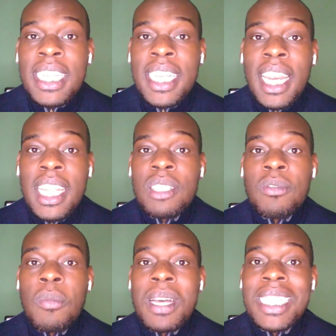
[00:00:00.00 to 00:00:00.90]
talents
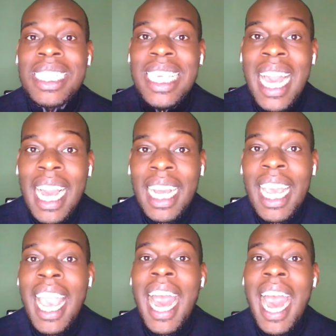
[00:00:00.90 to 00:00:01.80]
from as young
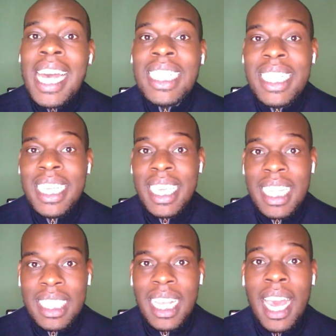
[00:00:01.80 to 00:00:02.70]
as the
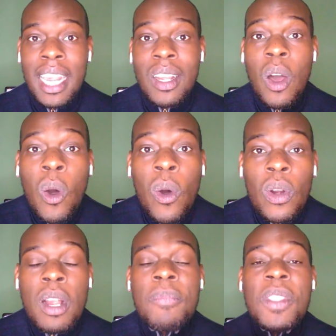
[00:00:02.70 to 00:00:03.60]
kids are, or